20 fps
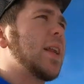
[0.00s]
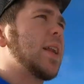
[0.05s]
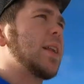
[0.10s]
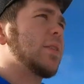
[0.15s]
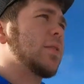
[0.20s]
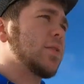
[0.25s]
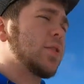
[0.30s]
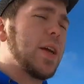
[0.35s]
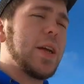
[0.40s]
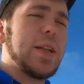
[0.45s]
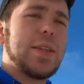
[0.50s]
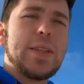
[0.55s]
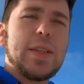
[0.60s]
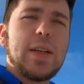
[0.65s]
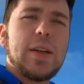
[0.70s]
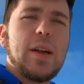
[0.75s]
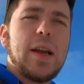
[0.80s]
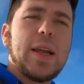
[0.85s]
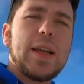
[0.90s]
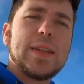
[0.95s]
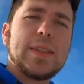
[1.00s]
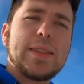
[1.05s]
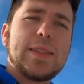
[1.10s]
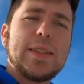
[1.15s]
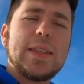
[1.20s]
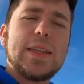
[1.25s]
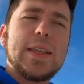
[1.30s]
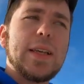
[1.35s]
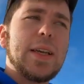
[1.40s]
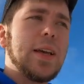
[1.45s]
and it shines in there and I can
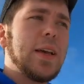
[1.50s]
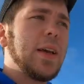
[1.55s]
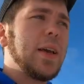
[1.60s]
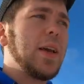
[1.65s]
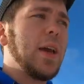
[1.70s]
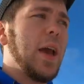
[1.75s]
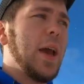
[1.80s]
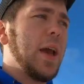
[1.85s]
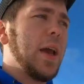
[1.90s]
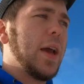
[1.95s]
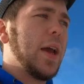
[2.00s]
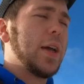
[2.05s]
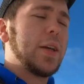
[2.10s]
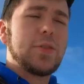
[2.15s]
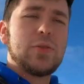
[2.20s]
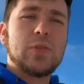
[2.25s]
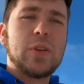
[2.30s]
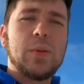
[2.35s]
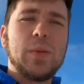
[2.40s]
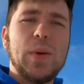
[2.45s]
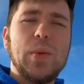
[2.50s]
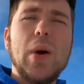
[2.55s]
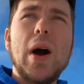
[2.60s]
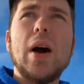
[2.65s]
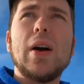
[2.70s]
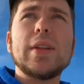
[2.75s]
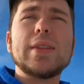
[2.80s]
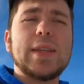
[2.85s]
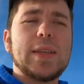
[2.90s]
see extremely well.